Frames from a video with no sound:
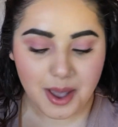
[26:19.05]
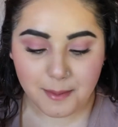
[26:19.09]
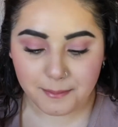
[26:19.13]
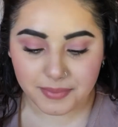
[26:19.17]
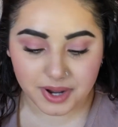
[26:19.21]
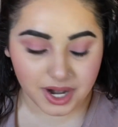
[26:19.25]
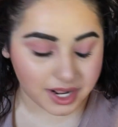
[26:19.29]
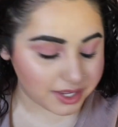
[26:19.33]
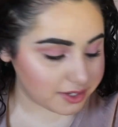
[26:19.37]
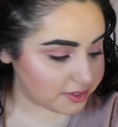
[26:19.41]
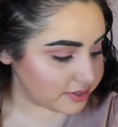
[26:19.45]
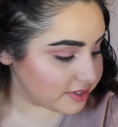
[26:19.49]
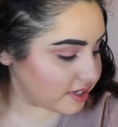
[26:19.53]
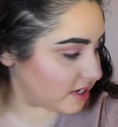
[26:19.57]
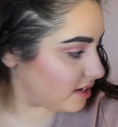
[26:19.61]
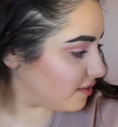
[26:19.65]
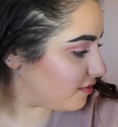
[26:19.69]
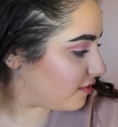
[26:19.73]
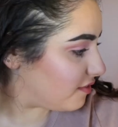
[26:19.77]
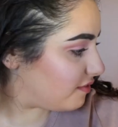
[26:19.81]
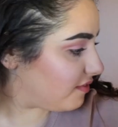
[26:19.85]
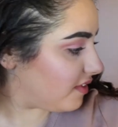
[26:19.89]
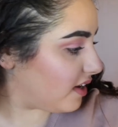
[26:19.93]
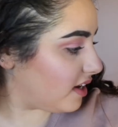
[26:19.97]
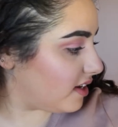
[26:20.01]
But I used a
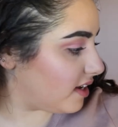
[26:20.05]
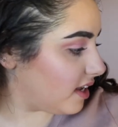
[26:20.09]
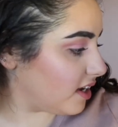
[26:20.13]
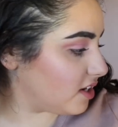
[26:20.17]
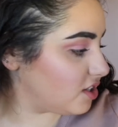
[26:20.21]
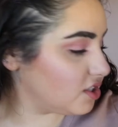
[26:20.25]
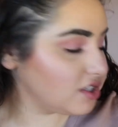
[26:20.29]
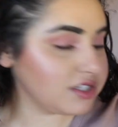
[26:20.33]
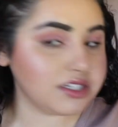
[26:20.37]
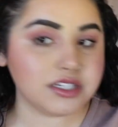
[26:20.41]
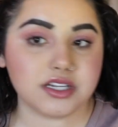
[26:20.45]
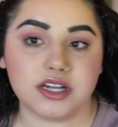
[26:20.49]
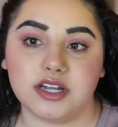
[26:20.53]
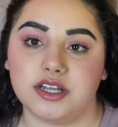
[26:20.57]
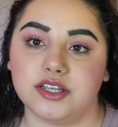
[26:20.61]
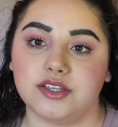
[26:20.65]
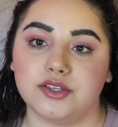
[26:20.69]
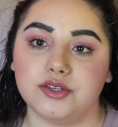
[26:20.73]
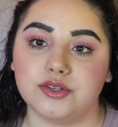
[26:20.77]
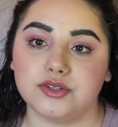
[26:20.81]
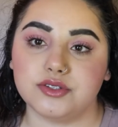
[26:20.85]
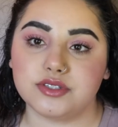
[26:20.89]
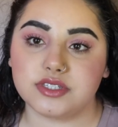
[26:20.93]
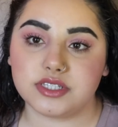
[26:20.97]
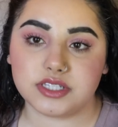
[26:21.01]
different foundation. I
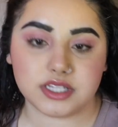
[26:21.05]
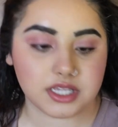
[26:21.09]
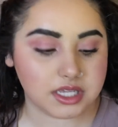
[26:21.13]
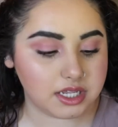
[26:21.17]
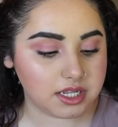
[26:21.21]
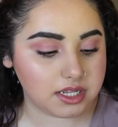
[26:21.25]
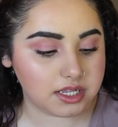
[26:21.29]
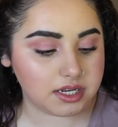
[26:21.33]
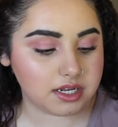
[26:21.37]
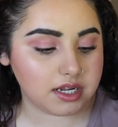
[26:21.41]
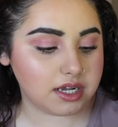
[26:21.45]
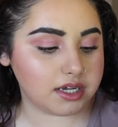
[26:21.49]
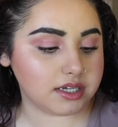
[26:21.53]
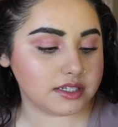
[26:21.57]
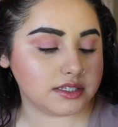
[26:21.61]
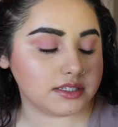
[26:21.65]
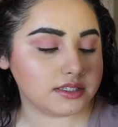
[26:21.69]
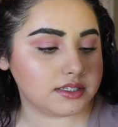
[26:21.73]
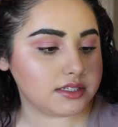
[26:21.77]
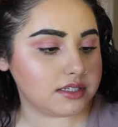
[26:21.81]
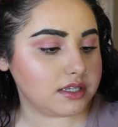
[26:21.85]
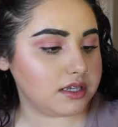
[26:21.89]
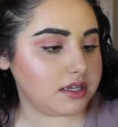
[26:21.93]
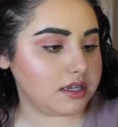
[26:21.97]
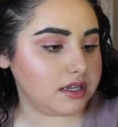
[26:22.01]
used the
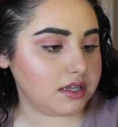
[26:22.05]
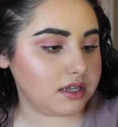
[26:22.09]
Nars,